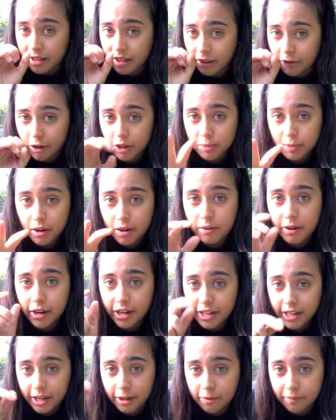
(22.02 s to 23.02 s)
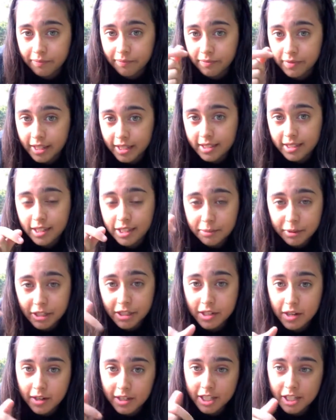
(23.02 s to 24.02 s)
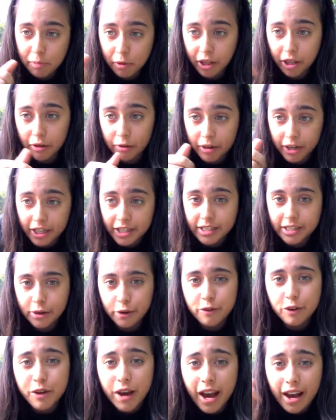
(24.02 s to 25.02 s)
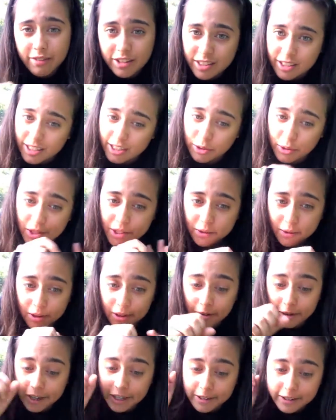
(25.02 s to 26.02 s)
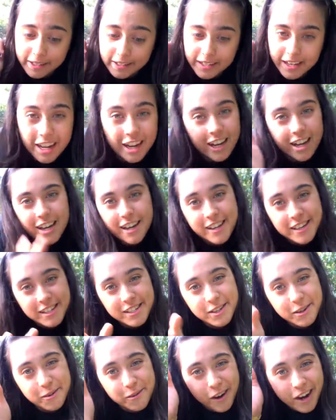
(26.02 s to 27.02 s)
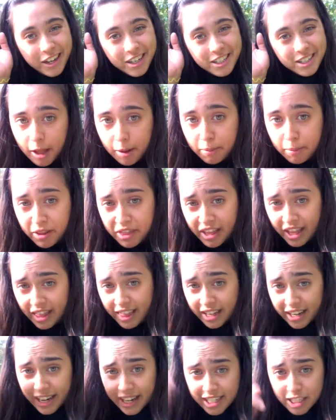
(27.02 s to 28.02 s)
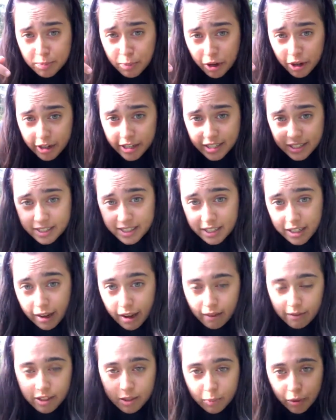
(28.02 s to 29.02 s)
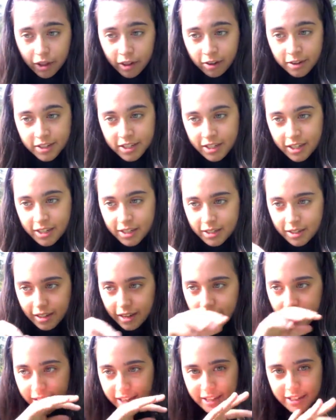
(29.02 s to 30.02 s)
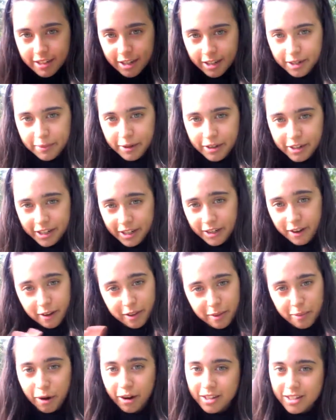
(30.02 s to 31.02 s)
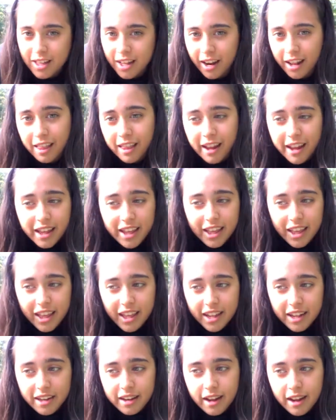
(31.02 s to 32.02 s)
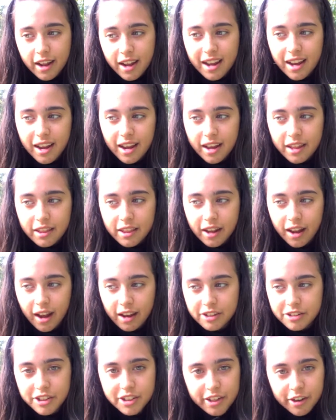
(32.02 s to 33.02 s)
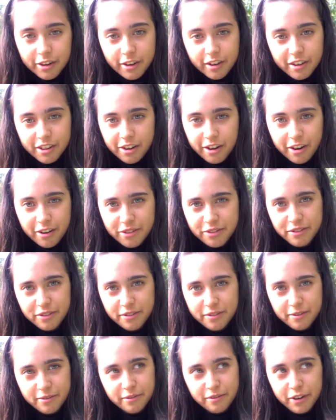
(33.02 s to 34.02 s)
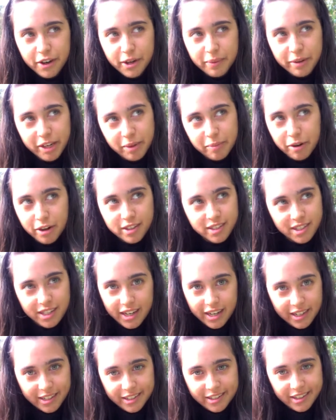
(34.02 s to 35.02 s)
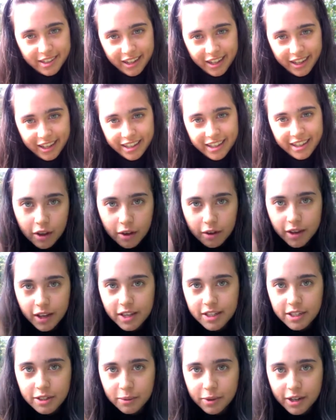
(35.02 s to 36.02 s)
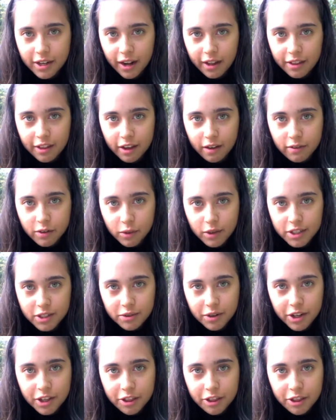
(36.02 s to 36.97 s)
and the first part right now is gonna be not spoilery, so if you haven't seen Toy Story 3, you can still watch. But then the next part is gonna have spoilers in it so that I could talk about, you know, the parts that I like, and actually there aren't very many parts that I didn't like. Okay, so what did I think of Toy Story